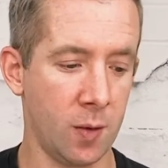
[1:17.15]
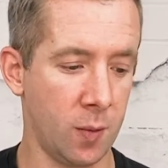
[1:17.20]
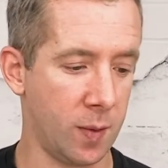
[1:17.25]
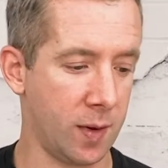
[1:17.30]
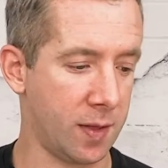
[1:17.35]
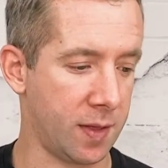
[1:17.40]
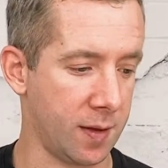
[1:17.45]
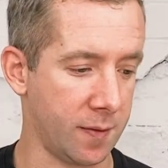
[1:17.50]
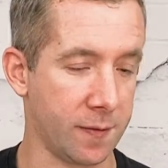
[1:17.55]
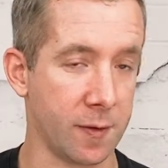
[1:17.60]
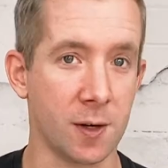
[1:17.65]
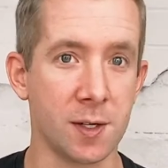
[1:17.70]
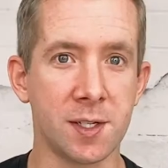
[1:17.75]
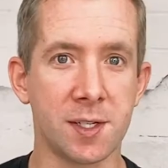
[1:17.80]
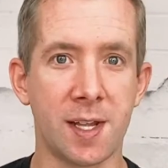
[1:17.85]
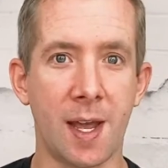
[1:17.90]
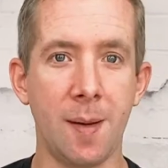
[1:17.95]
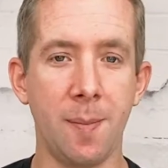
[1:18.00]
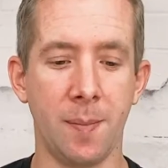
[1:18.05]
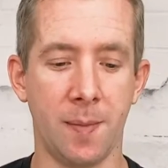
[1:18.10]
with the first
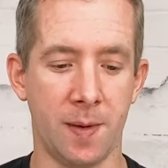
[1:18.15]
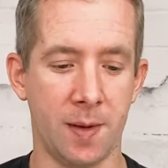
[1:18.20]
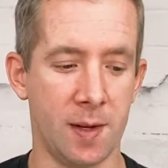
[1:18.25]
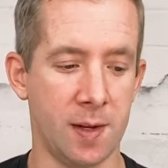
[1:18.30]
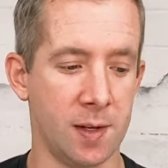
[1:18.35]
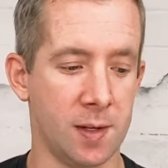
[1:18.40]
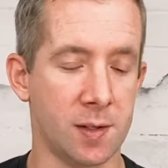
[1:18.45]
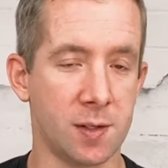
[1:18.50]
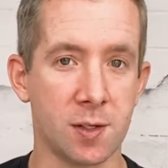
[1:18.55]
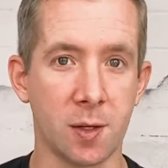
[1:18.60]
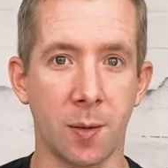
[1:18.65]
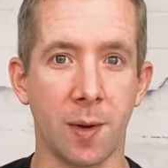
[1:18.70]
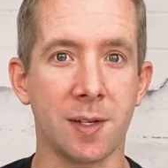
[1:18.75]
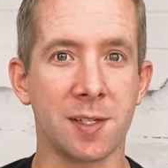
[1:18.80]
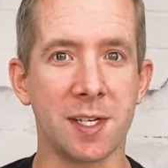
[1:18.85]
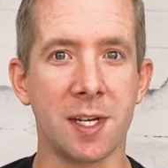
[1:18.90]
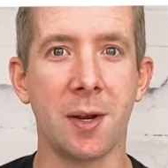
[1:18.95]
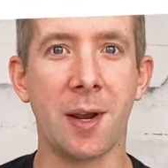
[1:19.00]
step. So I'll see you